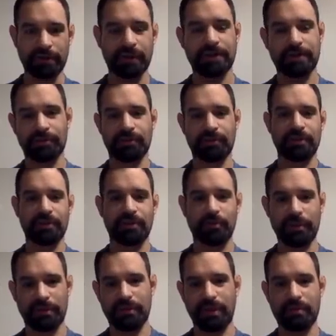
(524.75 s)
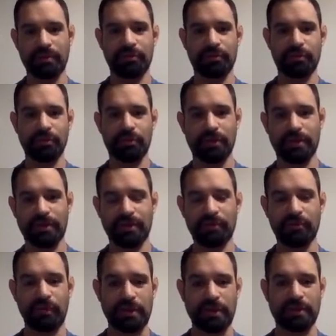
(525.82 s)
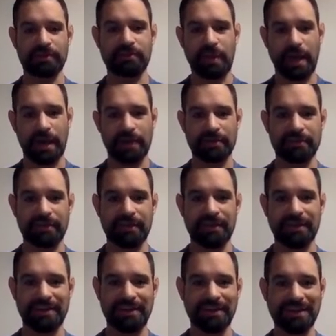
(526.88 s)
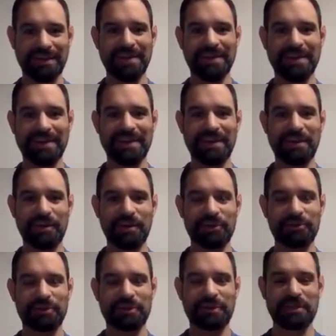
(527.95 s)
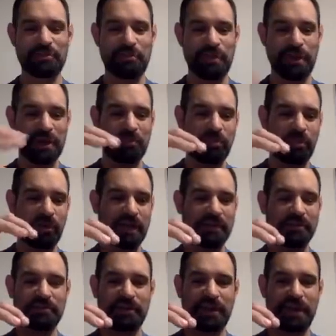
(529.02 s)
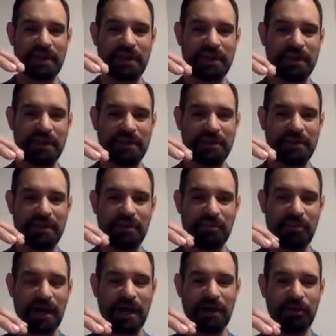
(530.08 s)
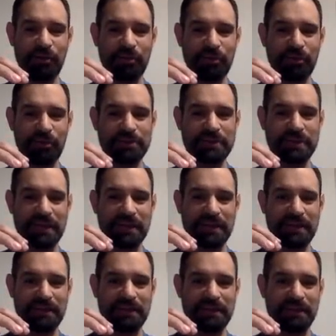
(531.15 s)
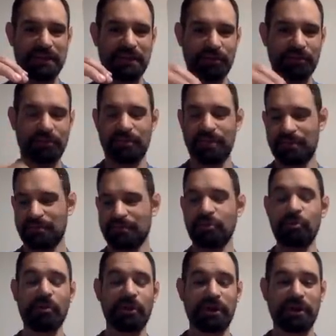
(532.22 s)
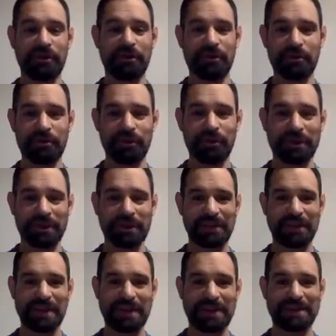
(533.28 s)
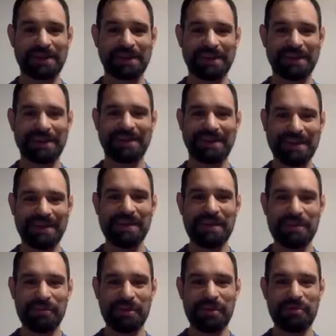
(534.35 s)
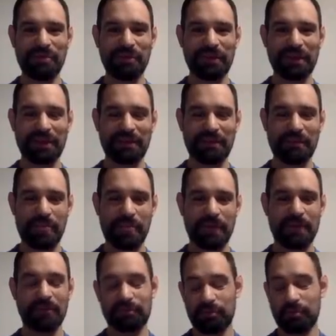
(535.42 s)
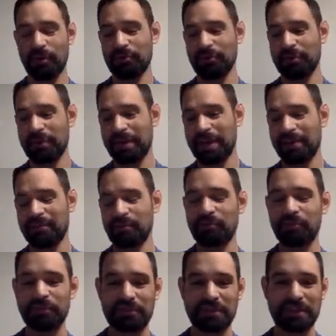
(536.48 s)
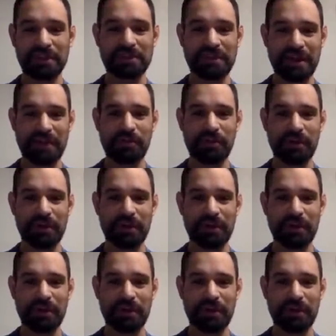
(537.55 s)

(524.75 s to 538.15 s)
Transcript: Like you'll be thumbing through a fitness magazine, and you'll see this big, bright, shiny bottle of protein, and these superhero looking like people that are supposedly got their physique that